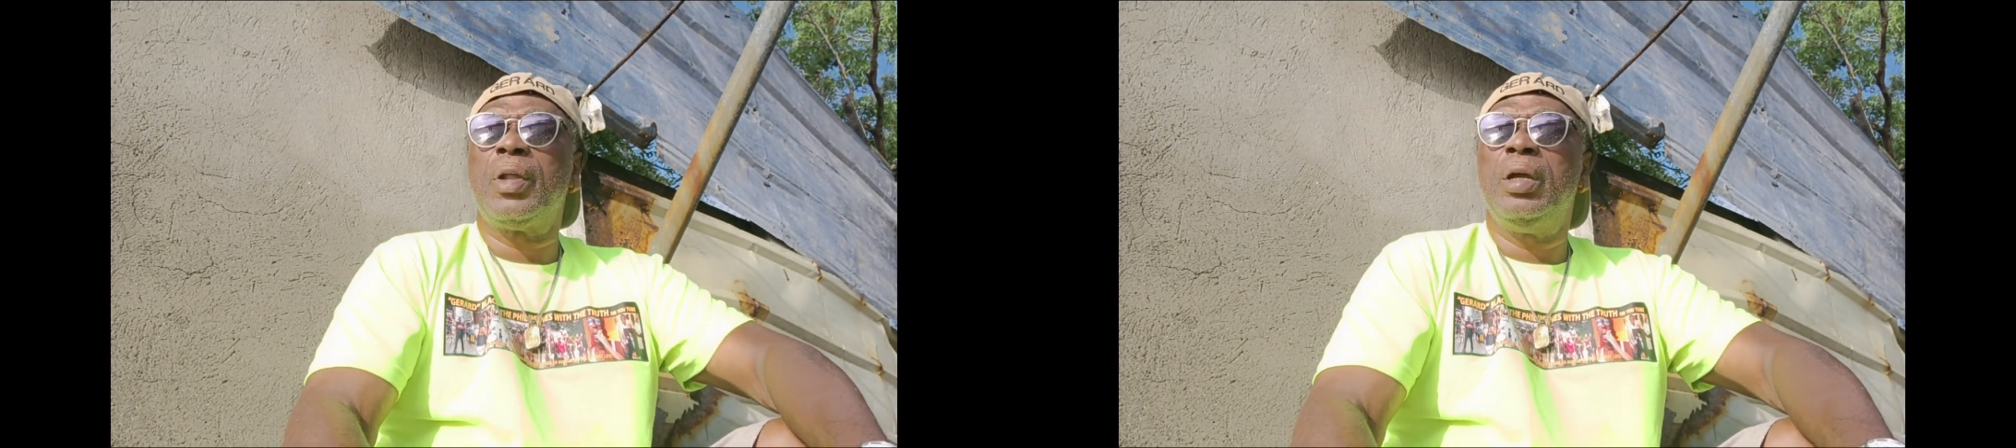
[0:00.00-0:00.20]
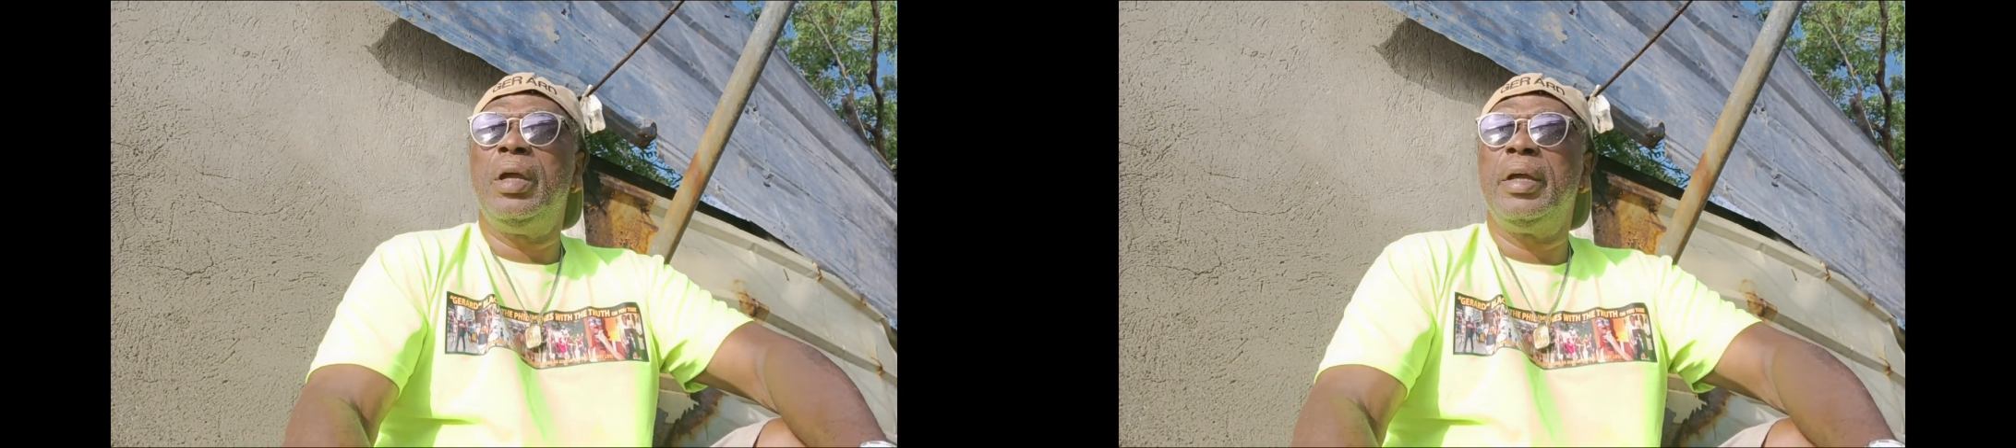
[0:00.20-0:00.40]

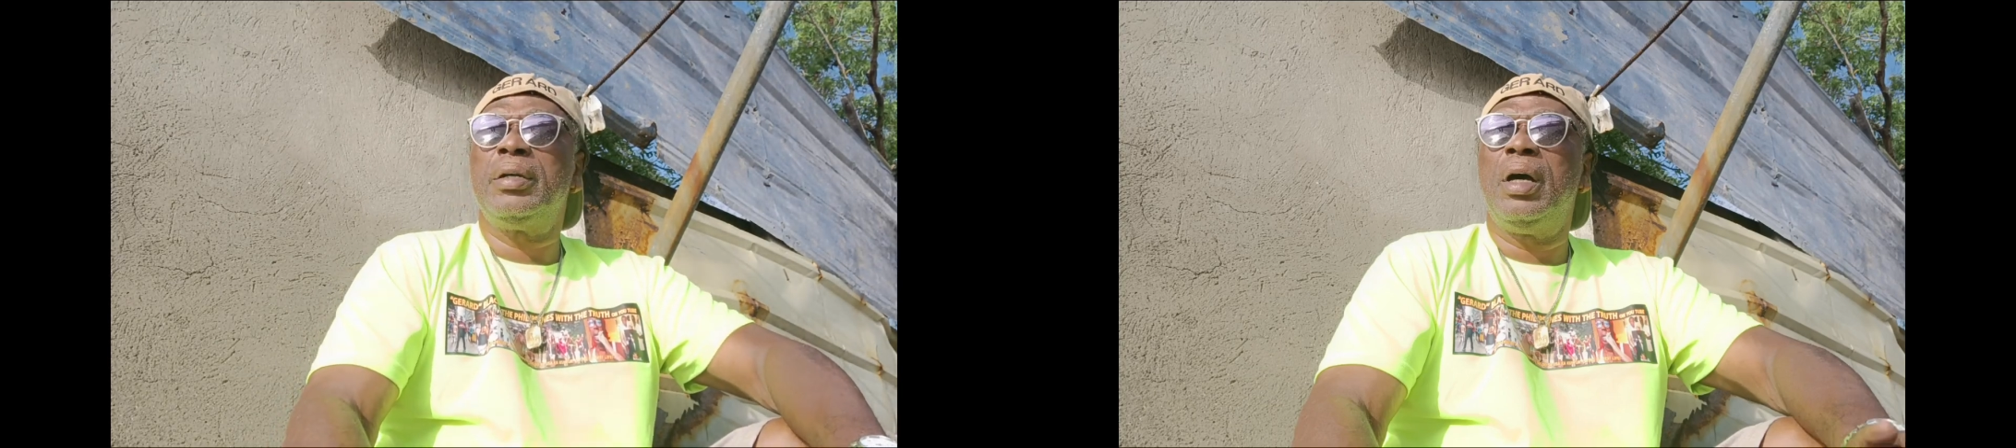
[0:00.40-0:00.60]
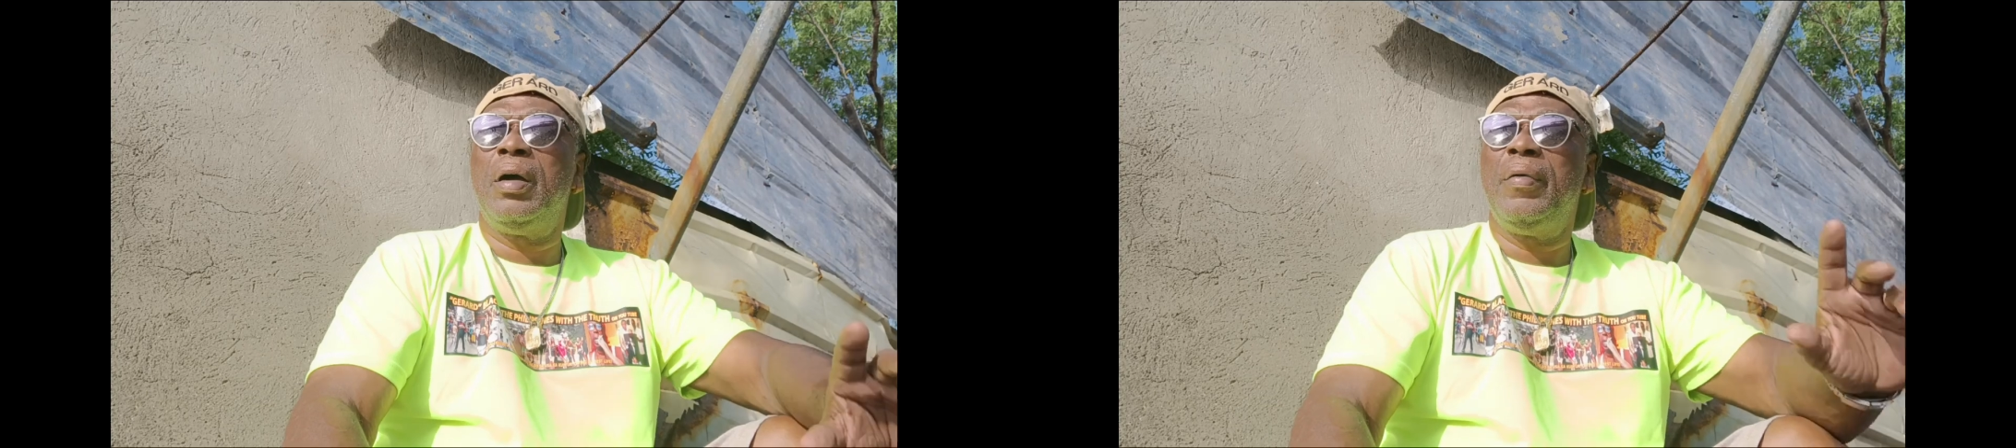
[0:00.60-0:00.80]

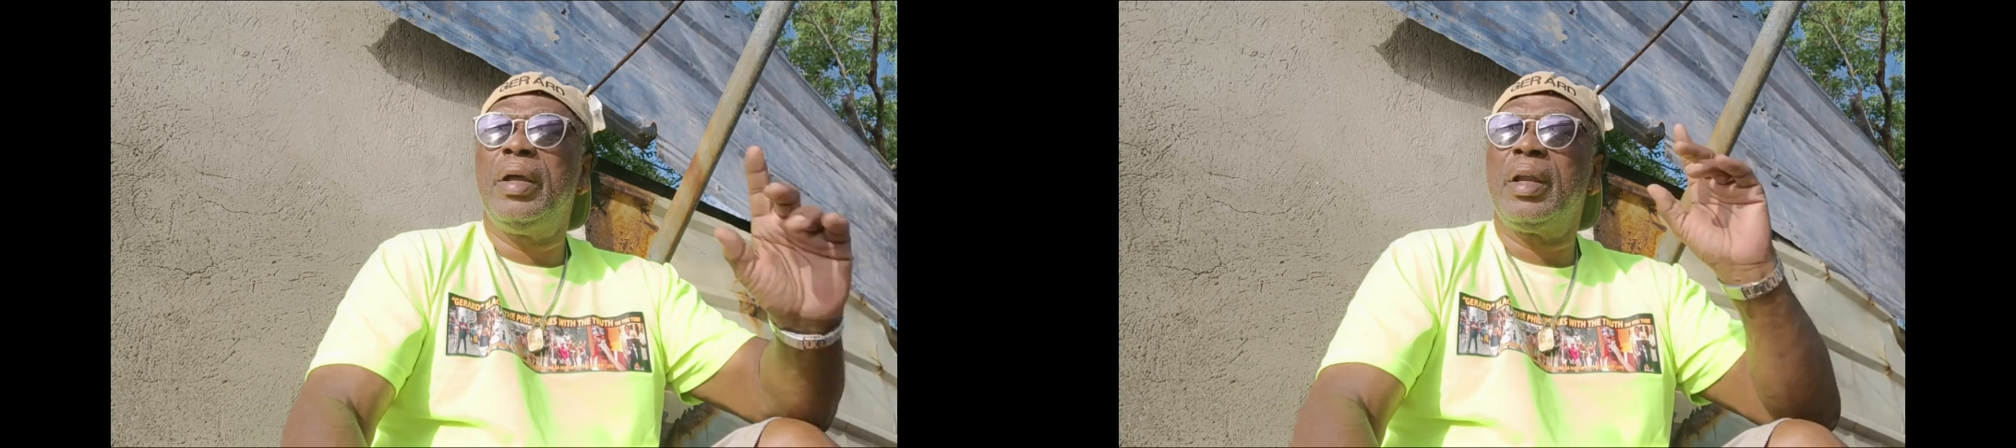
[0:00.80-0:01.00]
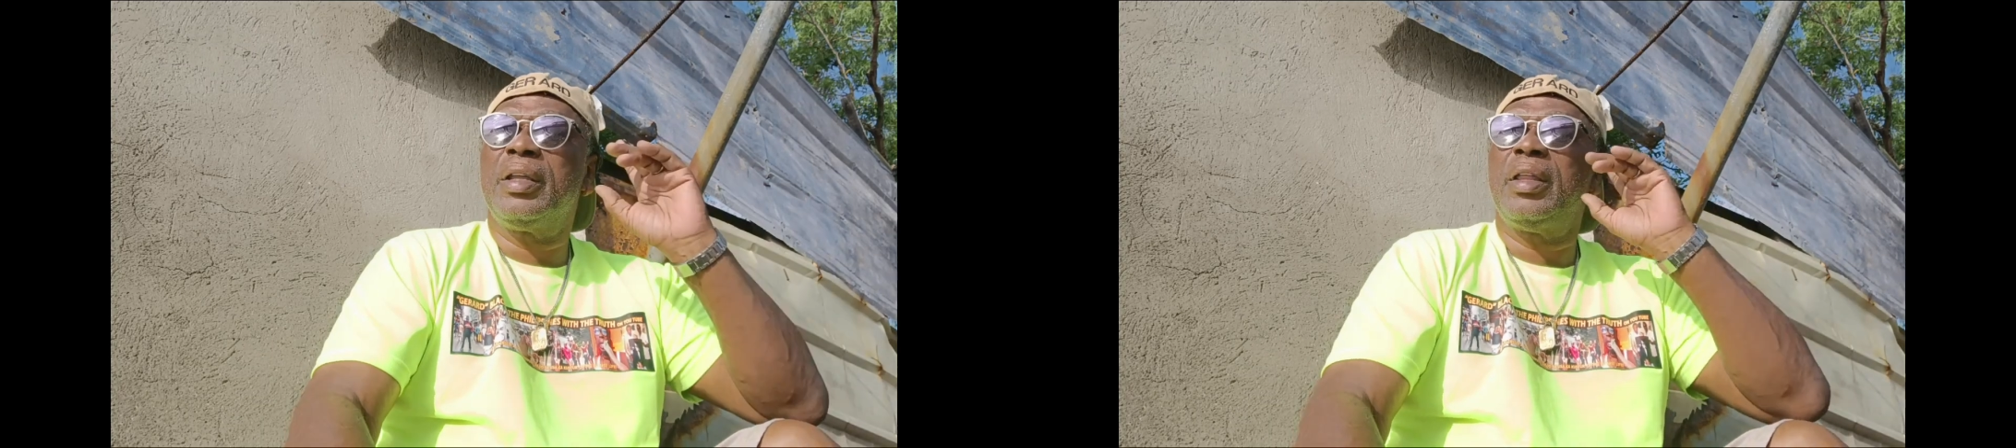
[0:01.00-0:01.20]
here like